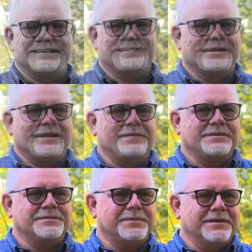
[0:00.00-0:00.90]
My name
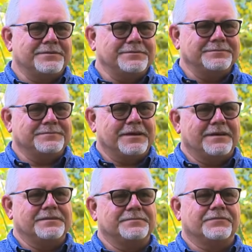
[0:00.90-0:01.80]
is Piu.
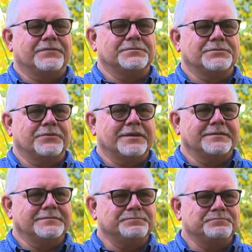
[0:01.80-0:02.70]
I'm from
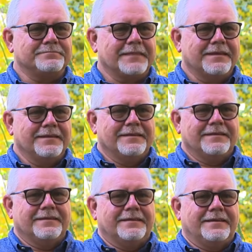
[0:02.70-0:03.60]
Sweden.
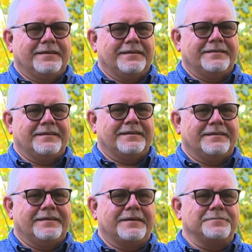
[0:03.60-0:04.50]
And
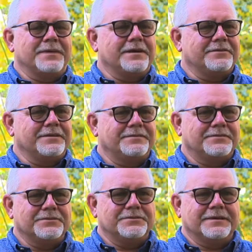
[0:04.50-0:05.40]
I'm married
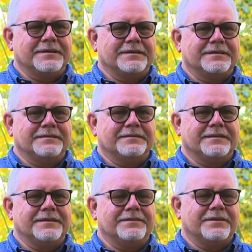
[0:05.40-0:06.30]
to an
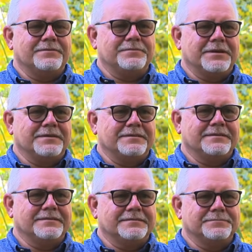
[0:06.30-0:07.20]

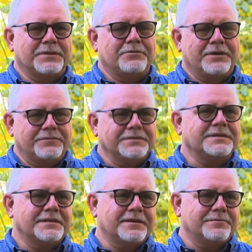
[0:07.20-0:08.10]
Ethiopian. My wife
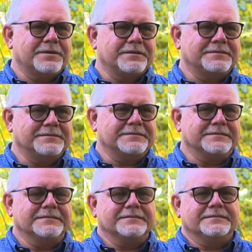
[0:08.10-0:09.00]
is Ethiopian.
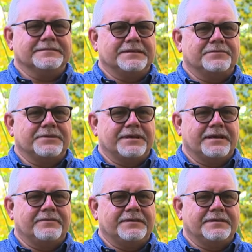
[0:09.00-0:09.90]
And we
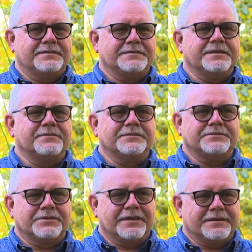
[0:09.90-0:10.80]
have children
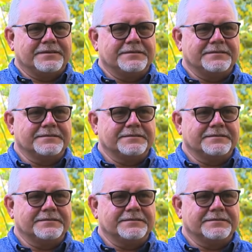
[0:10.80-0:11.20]
together.